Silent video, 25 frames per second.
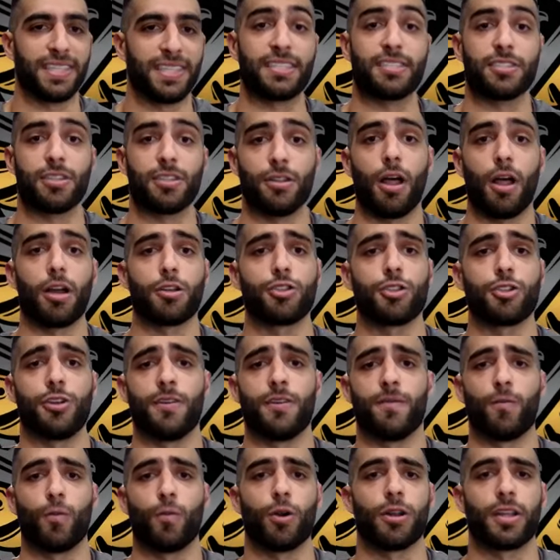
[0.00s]
That's the luxury
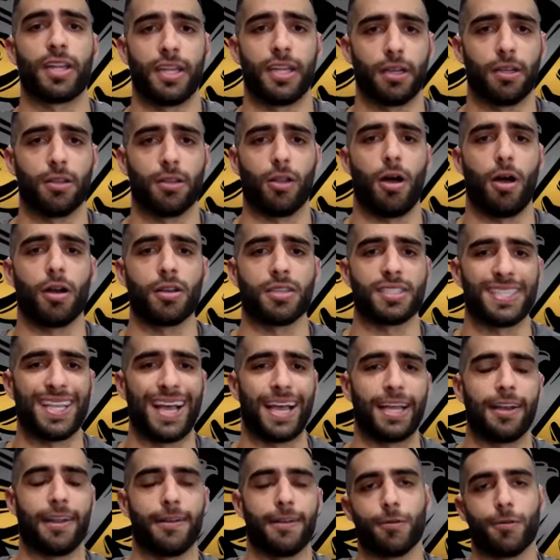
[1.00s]
of working
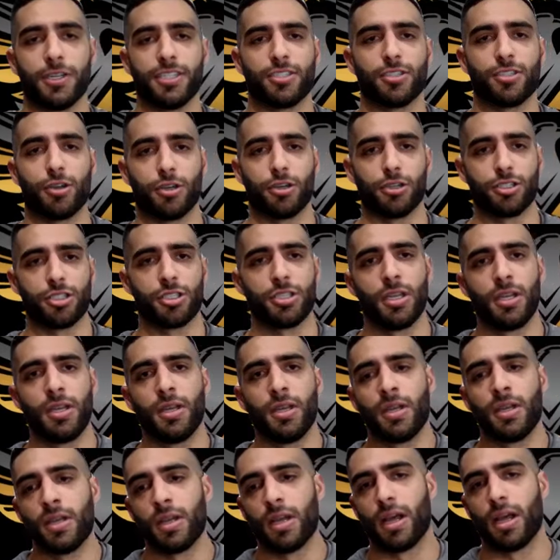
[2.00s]
alongside a research
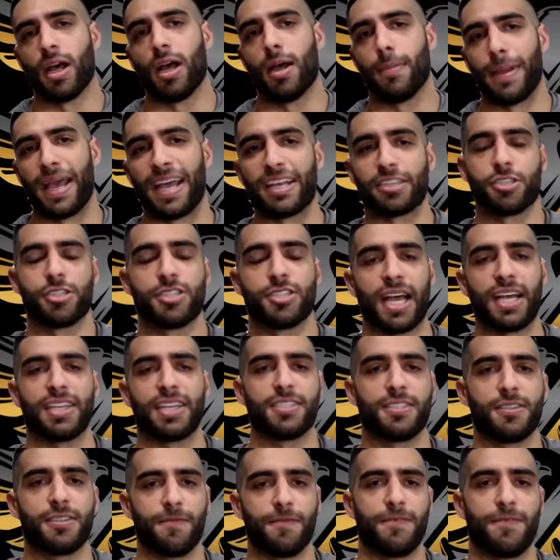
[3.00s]
um,
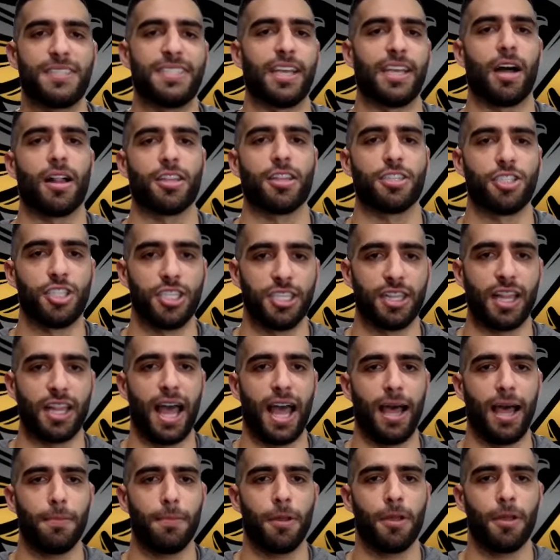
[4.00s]
exercise physiology
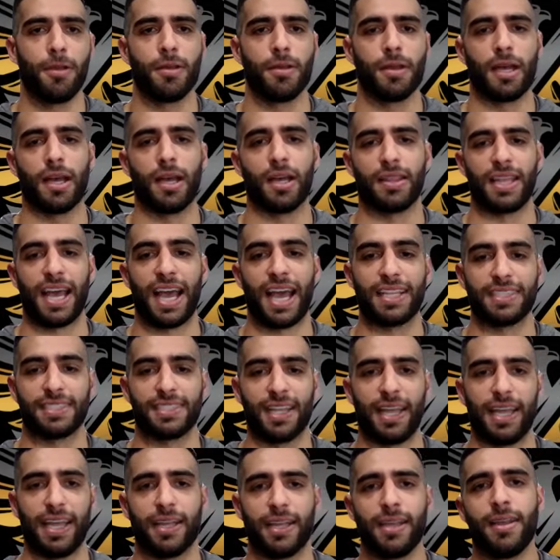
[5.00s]
lab uh, that has
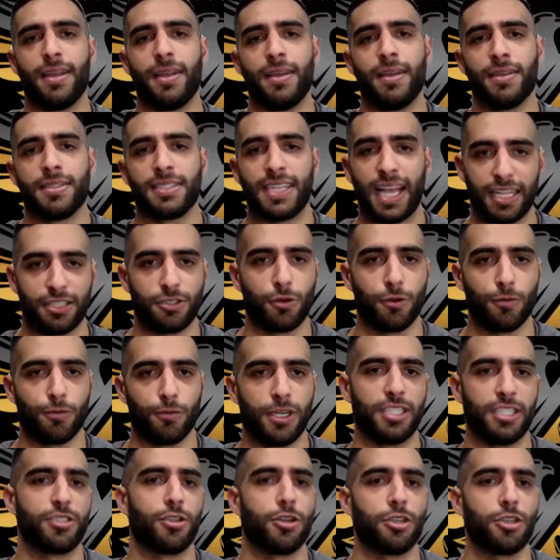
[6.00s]
a tactical
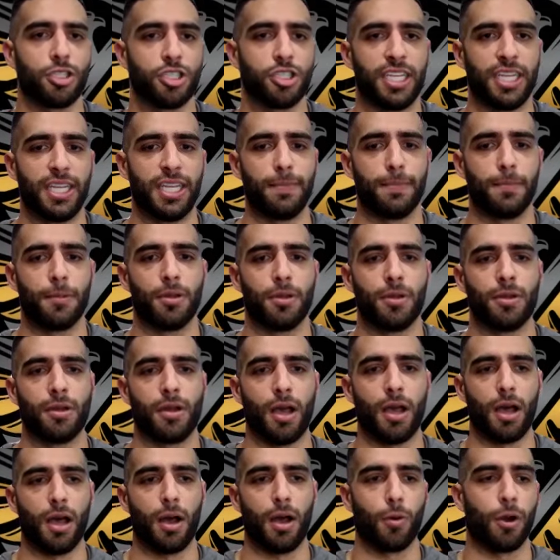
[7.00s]
research team
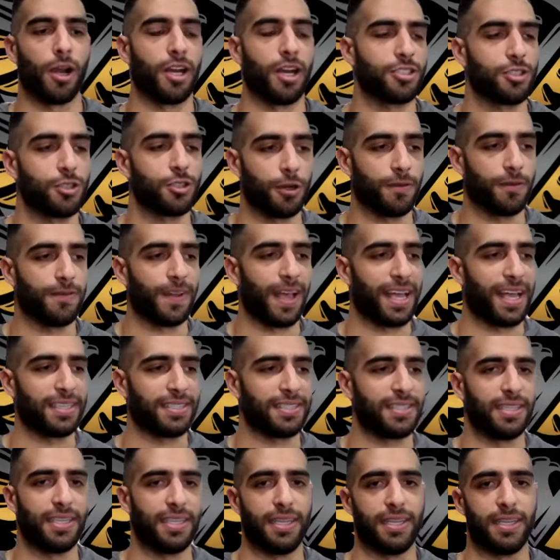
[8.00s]
uh, where I serve
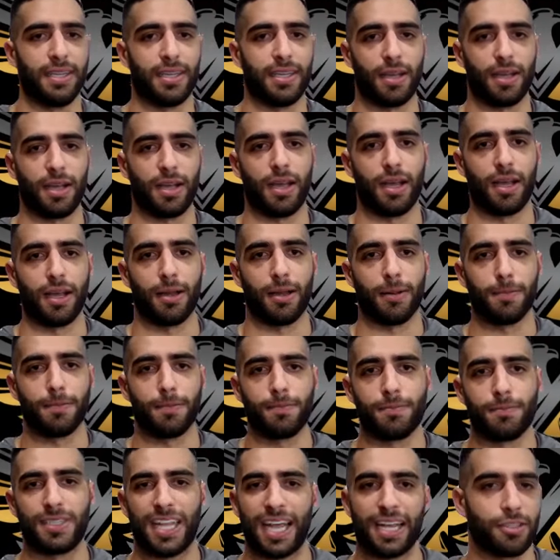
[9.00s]
as the uh,
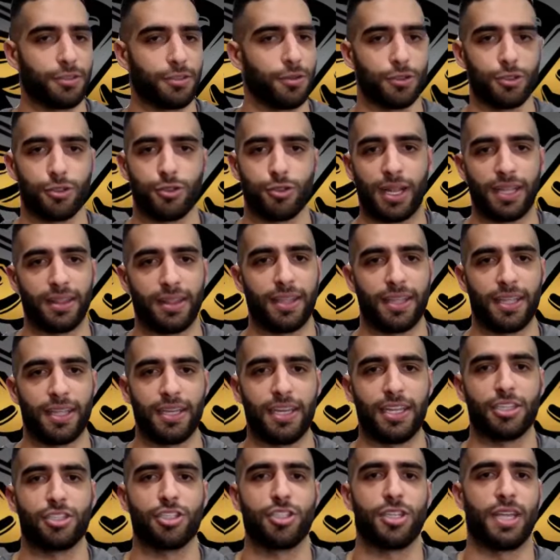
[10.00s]
tactical strength and
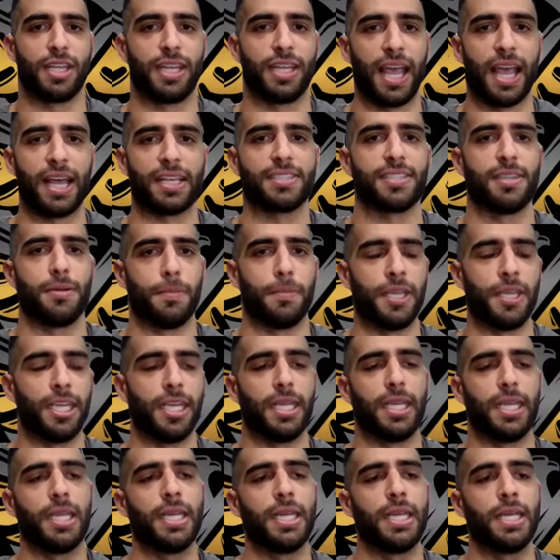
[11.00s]
conditioning
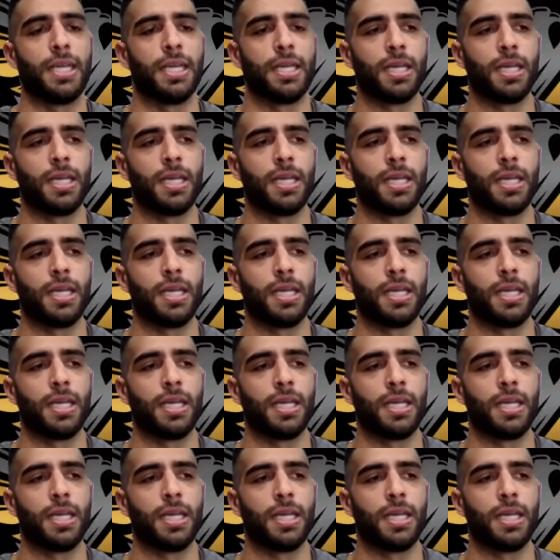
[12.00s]
SME.